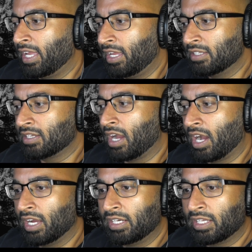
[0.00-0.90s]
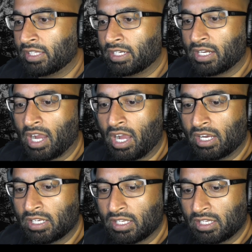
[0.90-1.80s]
is God and that
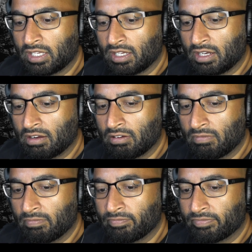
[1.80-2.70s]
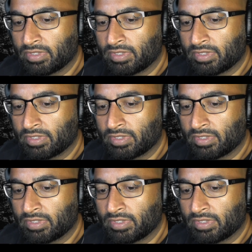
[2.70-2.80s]
God um,